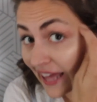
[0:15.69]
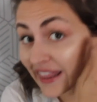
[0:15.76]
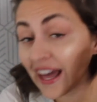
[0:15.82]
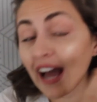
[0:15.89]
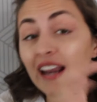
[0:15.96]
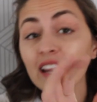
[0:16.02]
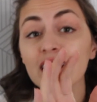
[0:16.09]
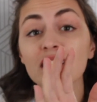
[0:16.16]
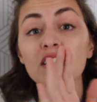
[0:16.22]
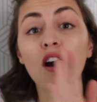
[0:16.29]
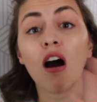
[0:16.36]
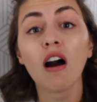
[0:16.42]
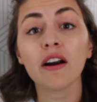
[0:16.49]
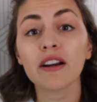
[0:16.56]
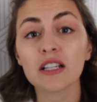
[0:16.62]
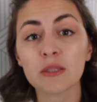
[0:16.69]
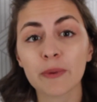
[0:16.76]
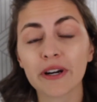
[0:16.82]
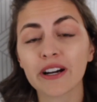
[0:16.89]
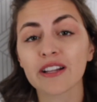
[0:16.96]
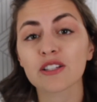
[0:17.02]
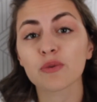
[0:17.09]
and that is our
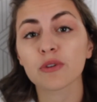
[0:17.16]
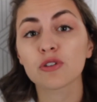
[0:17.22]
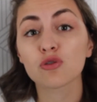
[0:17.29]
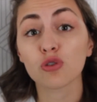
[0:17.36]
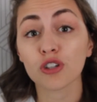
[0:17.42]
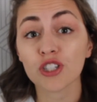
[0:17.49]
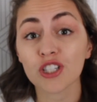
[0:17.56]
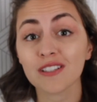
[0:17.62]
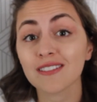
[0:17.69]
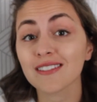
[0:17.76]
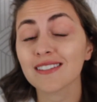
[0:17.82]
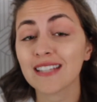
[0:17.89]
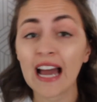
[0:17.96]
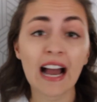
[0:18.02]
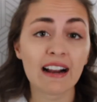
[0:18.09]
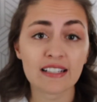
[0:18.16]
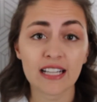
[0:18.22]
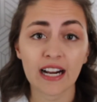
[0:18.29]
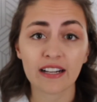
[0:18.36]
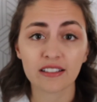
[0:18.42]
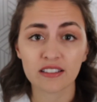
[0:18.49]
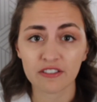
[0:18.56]
experience with George's
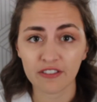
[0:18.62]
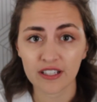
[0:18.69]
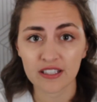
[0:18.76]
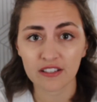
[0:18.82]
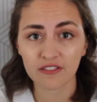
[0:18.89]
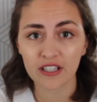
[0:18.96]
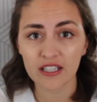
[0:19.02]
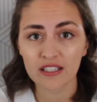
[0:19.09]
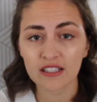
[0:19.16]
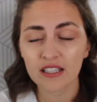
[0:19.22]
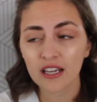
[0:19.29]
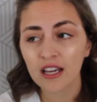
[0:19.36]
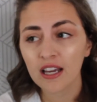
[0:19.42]
tactile defensiveness.